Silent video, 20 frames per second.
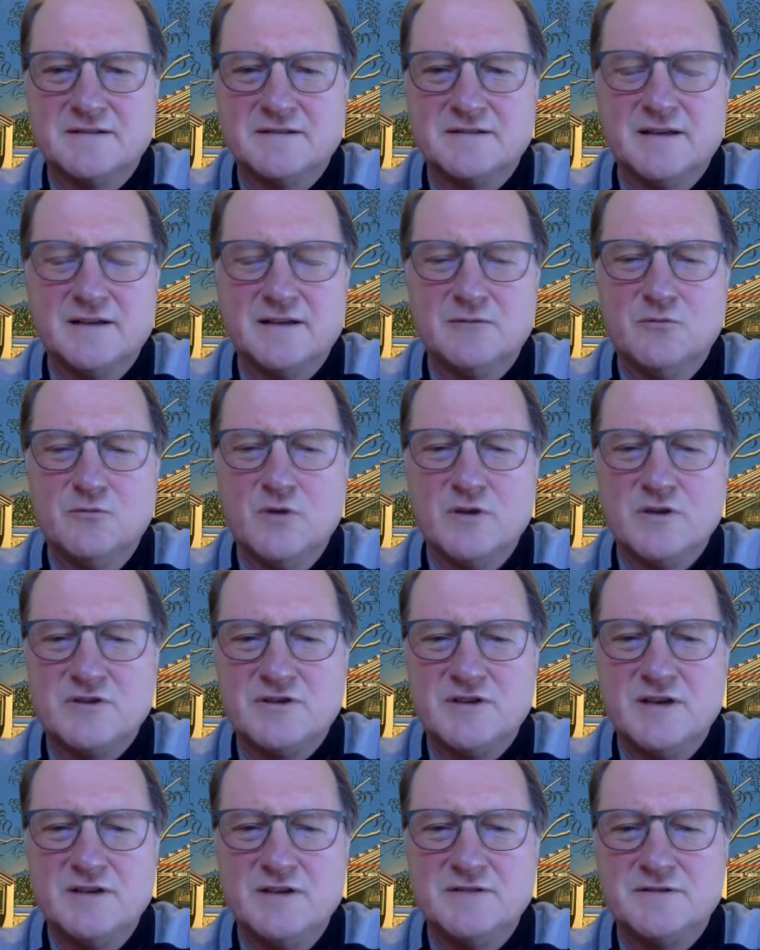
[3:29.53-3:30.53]
Like, what
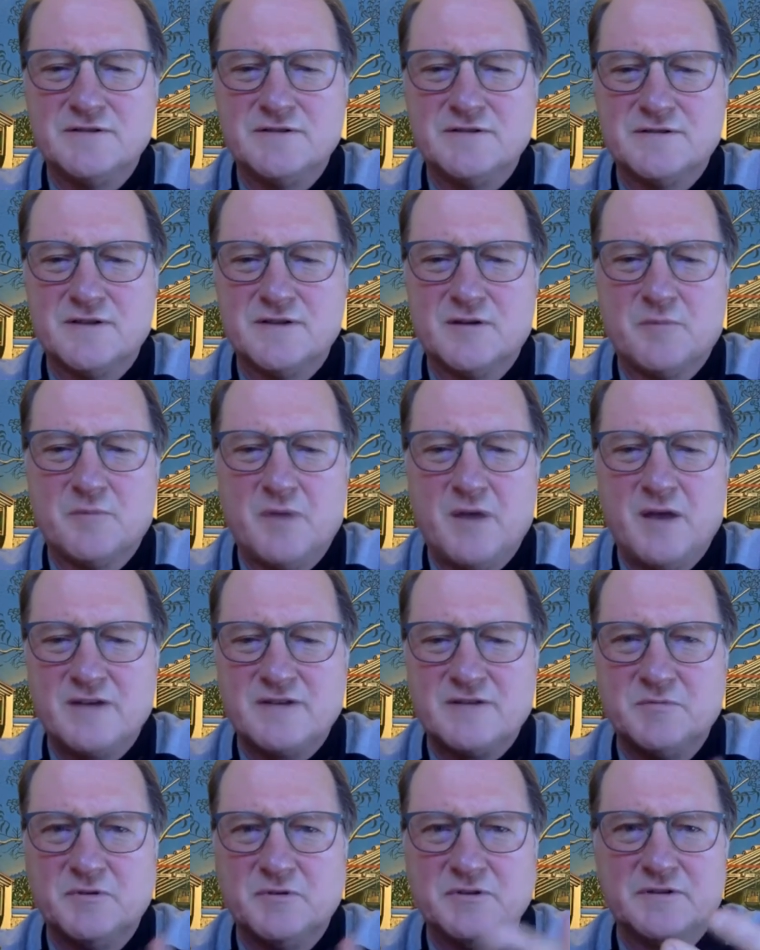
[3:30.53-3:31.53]
changes are
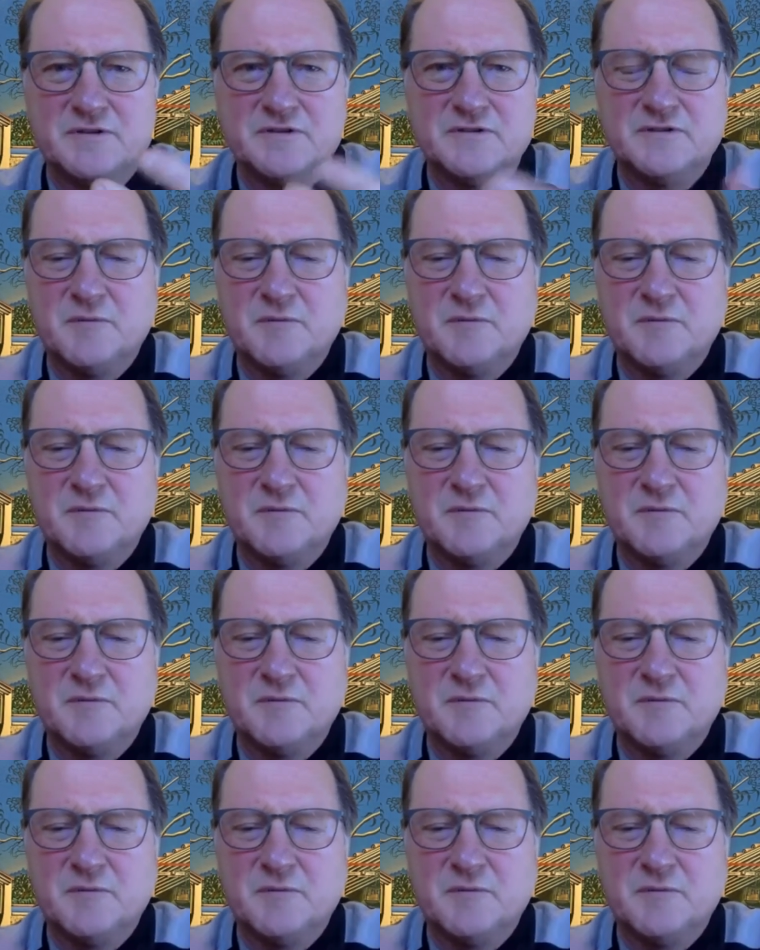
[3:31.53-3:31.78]
possible to